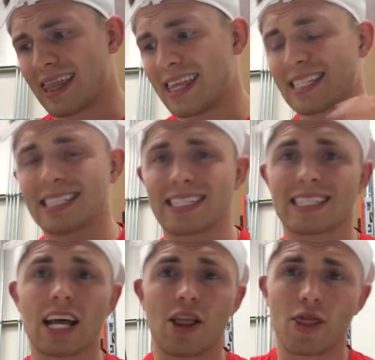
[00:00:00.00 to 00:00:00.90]
This is
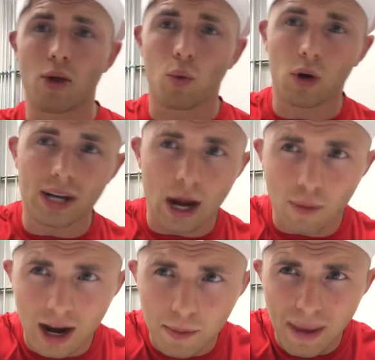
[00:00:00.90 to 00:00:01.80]
the one I
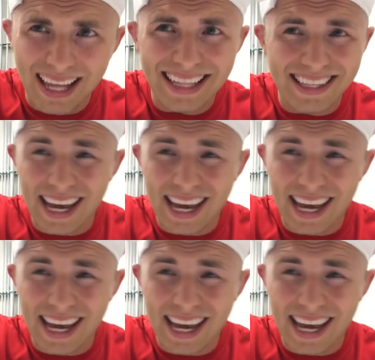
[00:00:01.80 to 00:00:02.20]
recommend,